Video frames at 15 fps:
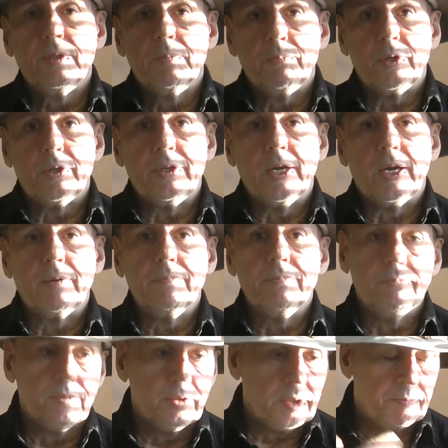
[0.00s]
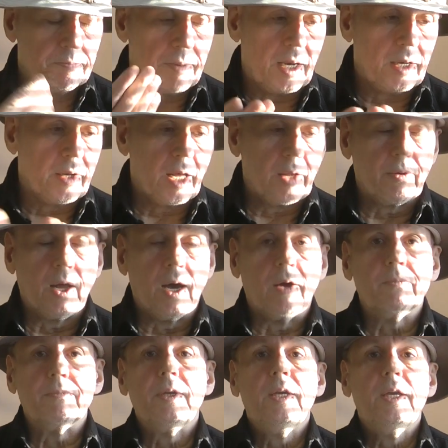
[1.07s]
Put it down. Spell it out loud.
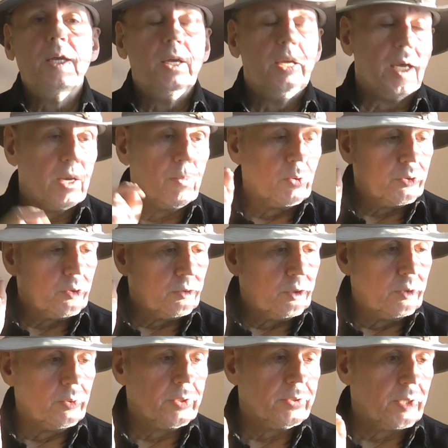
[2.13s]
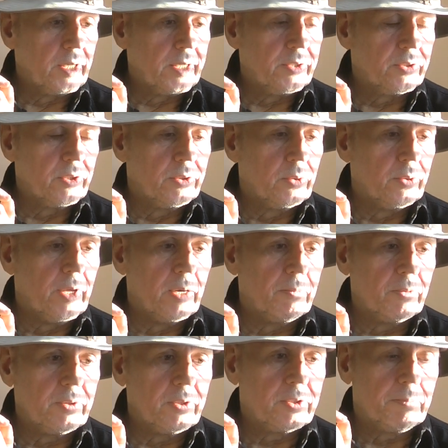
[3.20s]
And what you do is listen to them
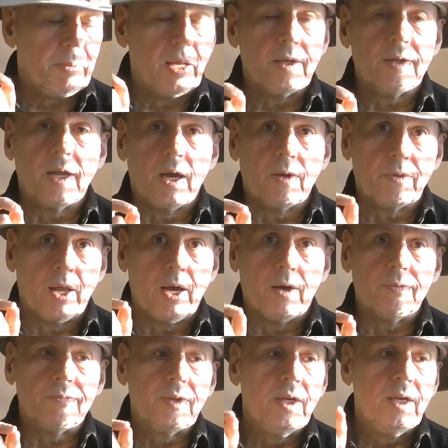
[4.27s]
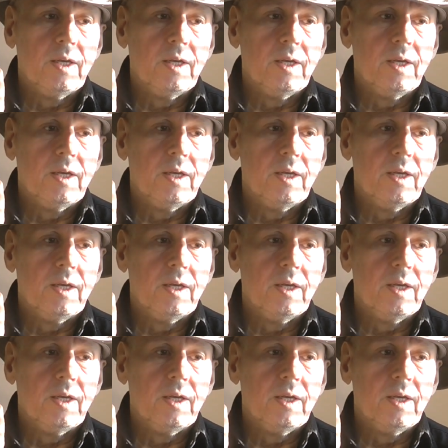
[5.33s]
when they spell it out loud.